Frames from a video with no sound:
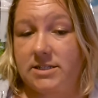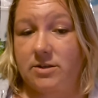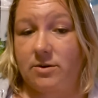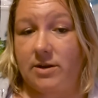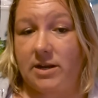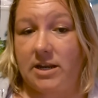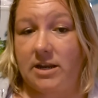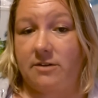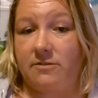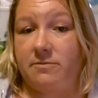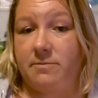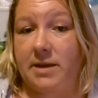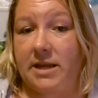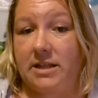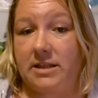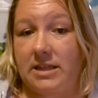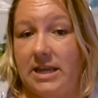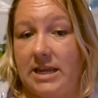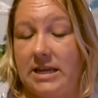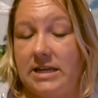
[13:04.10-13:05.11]
So any of
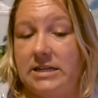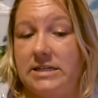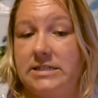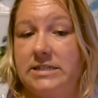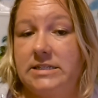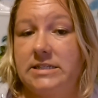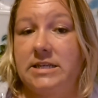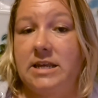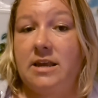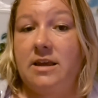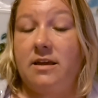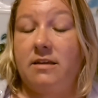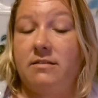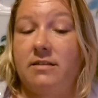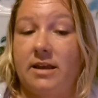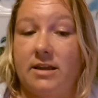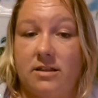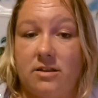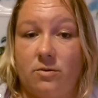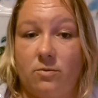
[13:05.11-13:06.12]
my leads,
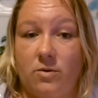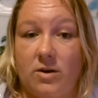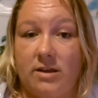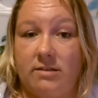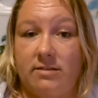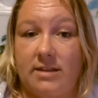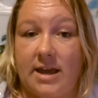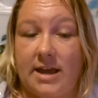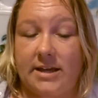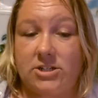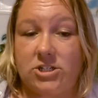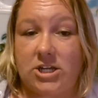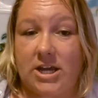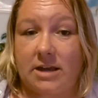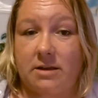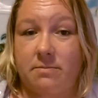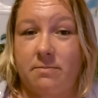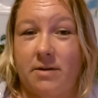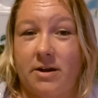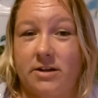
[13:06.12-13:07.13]
like the one that had
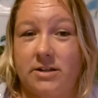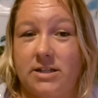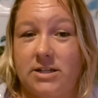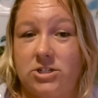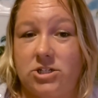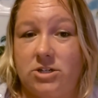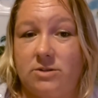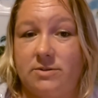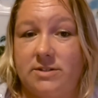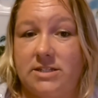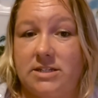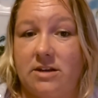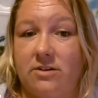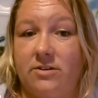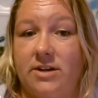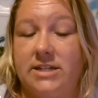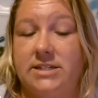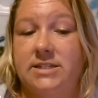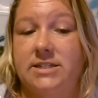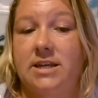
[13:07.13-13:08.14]
check marked that she was
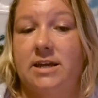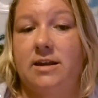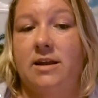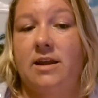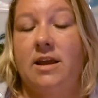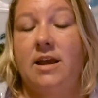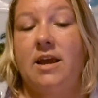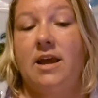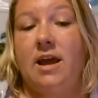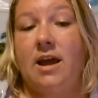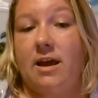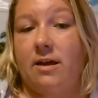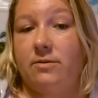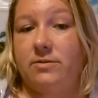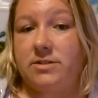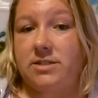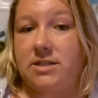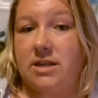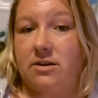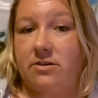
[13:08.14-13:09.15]
interested, I
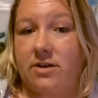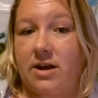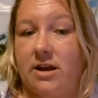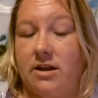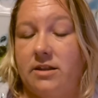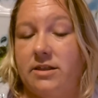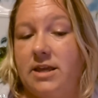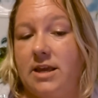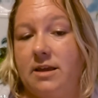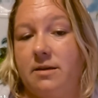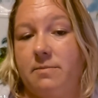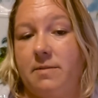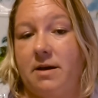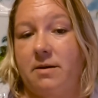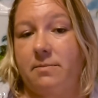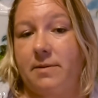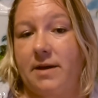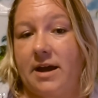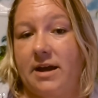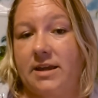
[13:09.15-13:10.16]
will send her out a think
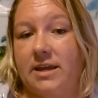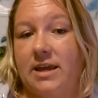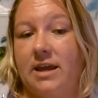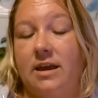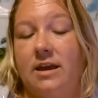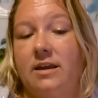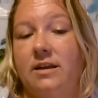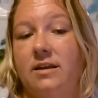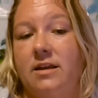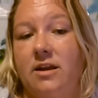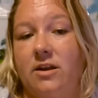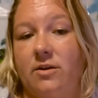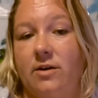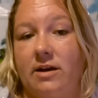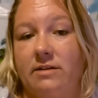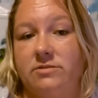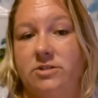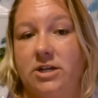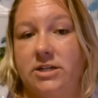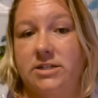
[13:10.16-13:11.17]
about packet, you know,
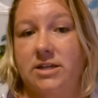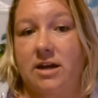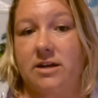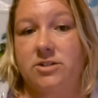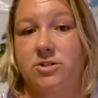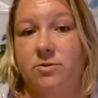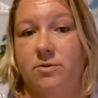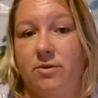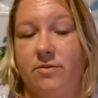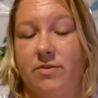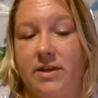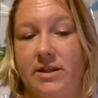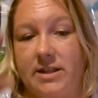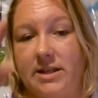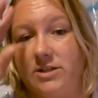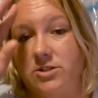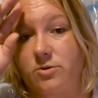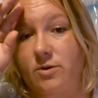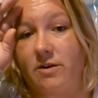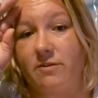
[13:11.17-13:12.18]
after I talk to her within
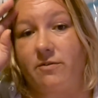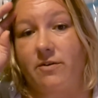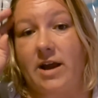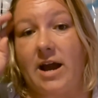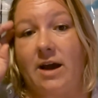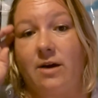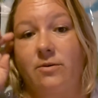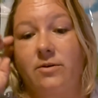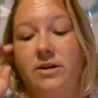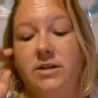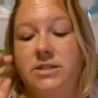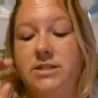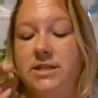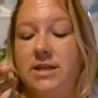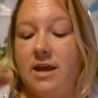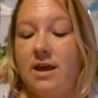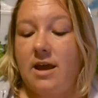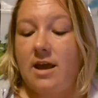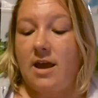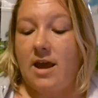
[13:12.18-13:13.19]
that 24 hours.
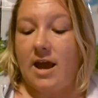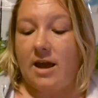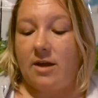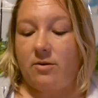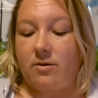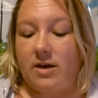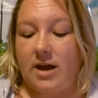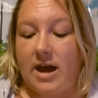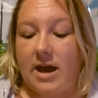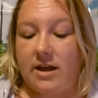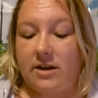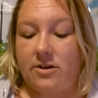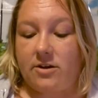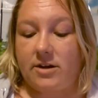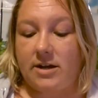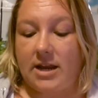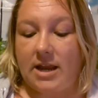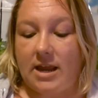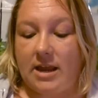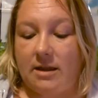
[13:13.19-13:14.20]
I will add
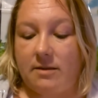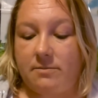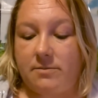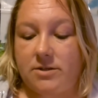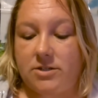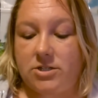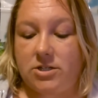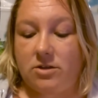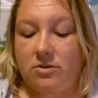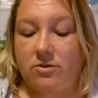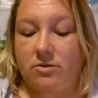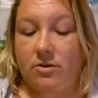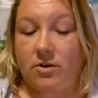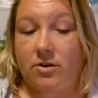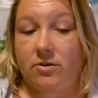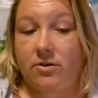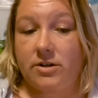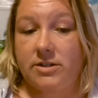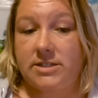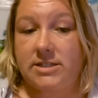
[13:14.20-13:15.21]
her name to the
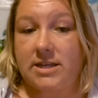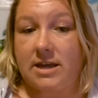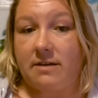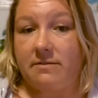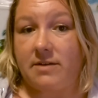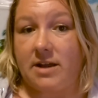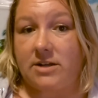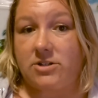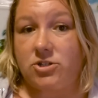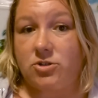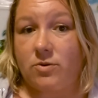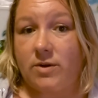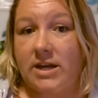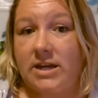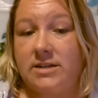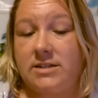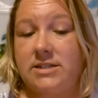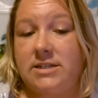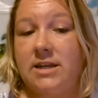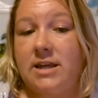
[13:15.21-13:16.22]
recruits that have not
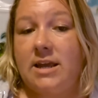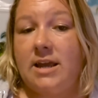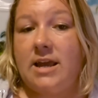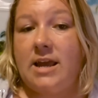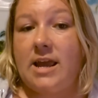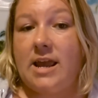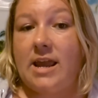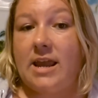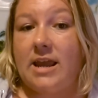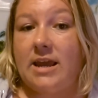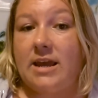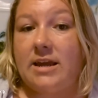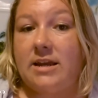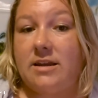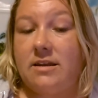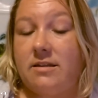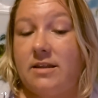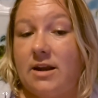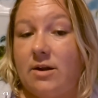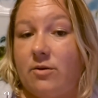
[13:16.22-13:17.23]
joined,
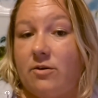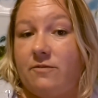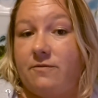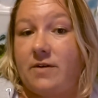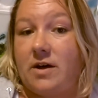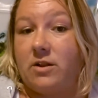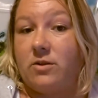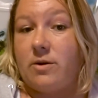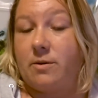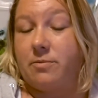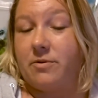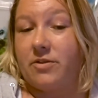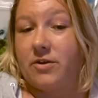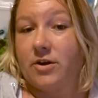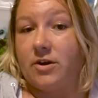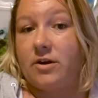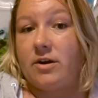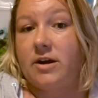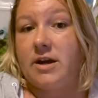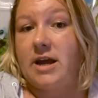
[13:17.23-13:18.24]
and then I will follow up with
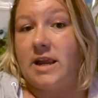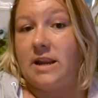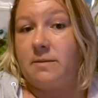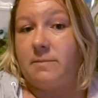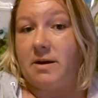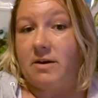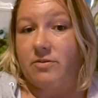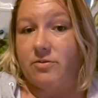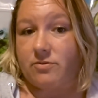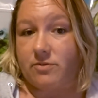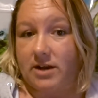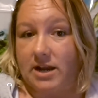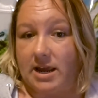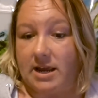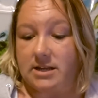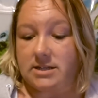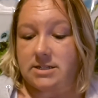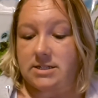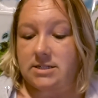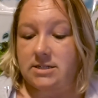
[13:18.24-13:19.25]
her in about 3
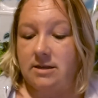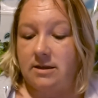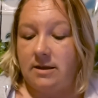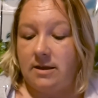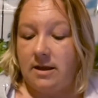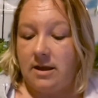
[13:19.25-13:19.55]
days.